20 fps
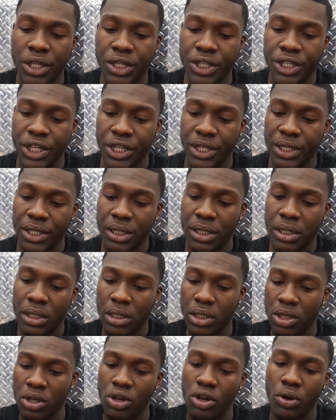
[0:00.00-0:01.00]
Just,
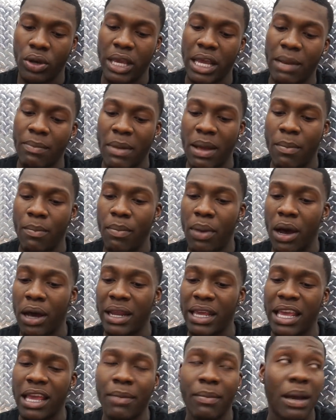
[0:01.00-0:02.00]
you know, getting my body,
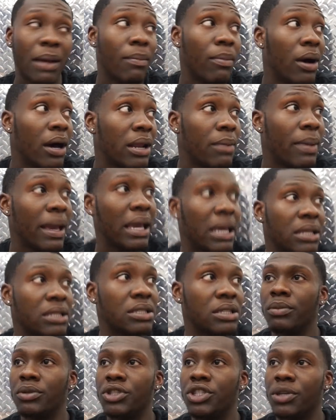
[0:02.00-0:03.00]
getting my body back
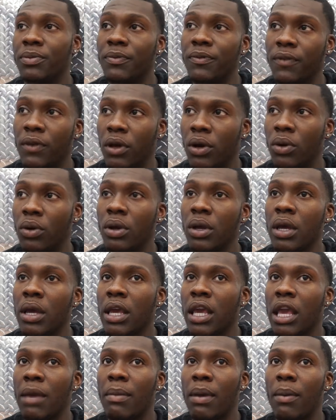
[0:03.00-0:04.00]
into the gym flow,
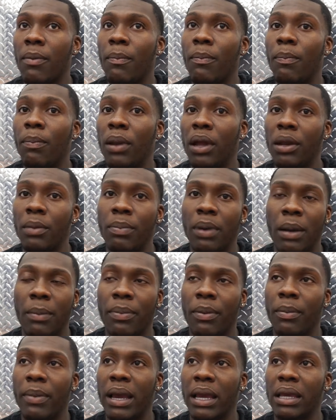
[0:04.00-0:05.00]
get my blood
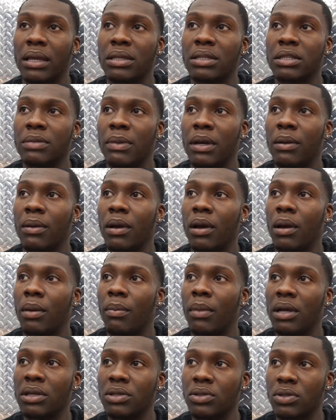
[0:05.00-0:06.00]
pumping back into my um,
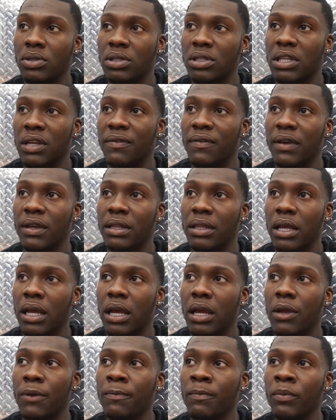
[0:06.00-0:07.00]
muscles and stuff like that.
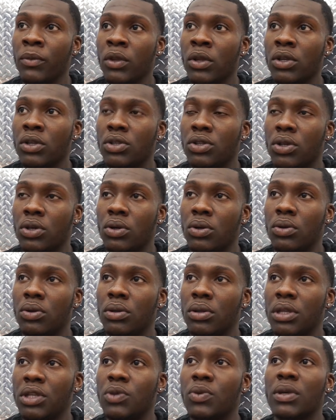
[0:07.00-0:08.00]
So
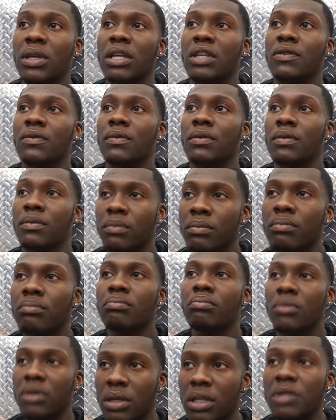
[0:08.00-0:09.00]
this week has,
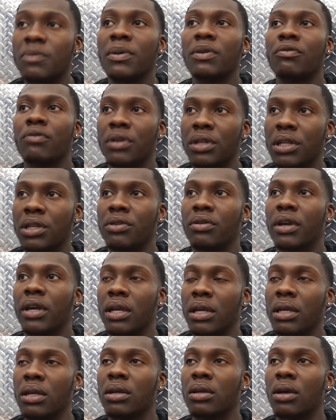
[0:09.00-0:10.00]
it's been really
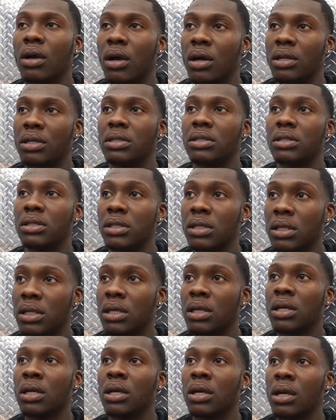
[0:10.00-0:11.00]
great, honestly.
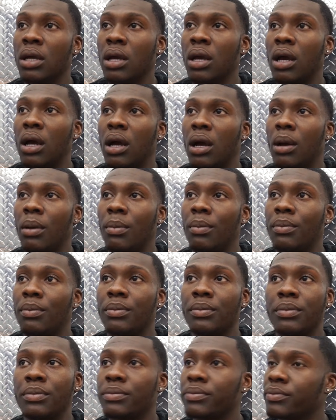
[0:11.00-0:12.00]
Um,
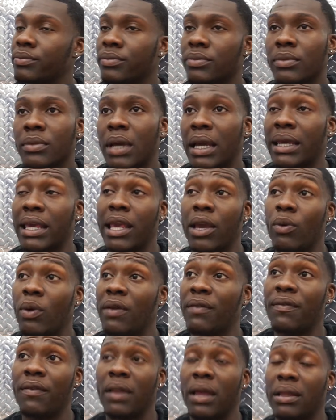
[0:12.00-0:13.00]
I can't wait
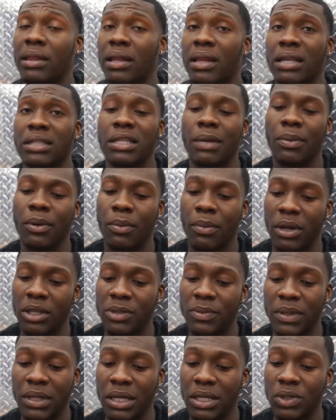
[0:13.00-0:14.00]
for like the next couple of months
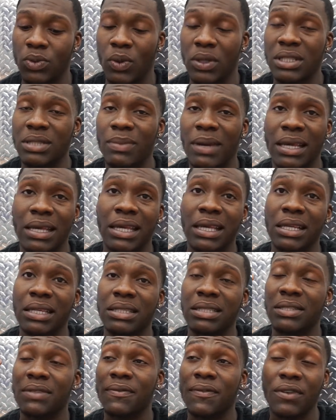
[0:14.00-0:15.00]
because once my Achilles
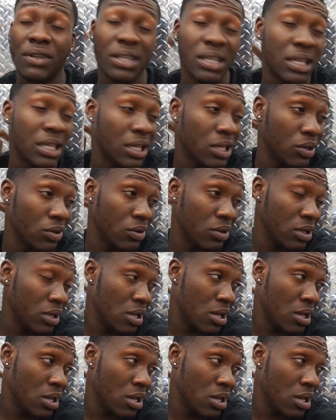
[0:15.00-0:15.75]
is fully healed,